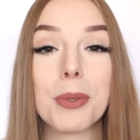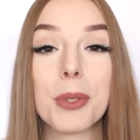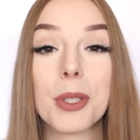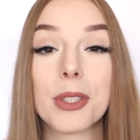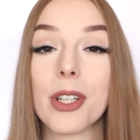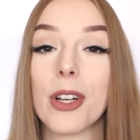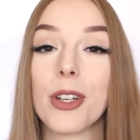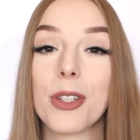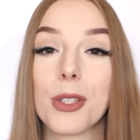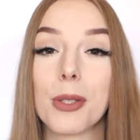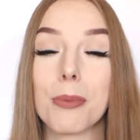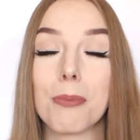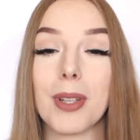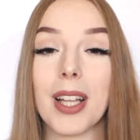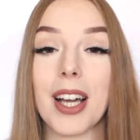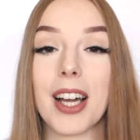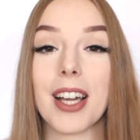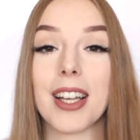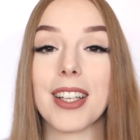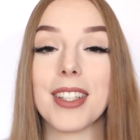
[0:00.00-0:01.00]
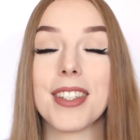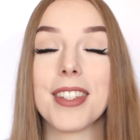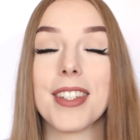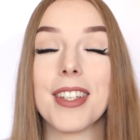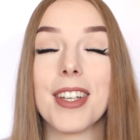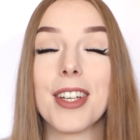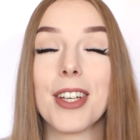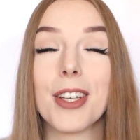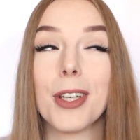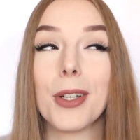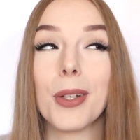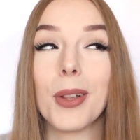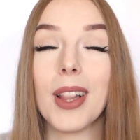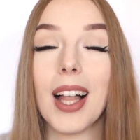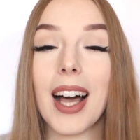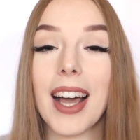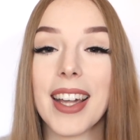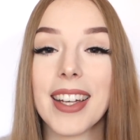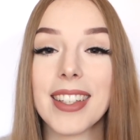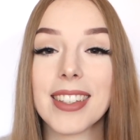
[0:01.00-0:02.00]
which art supplies you
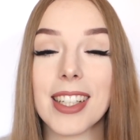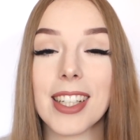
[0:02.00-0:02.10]
liked